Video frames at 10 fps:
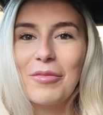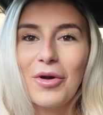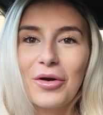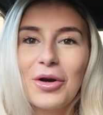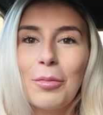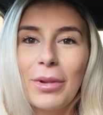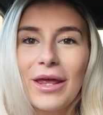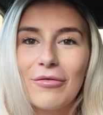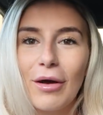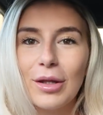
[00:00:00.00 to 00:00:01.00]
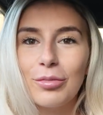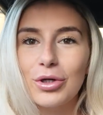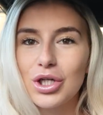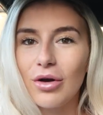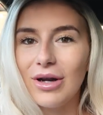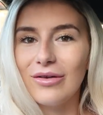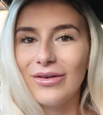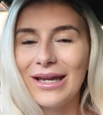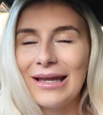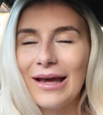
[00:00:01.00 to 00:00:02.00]
I'm not going to beat around the bush or
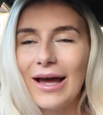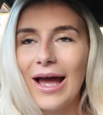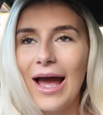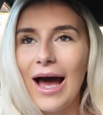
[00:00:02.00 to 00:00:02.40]
anything here.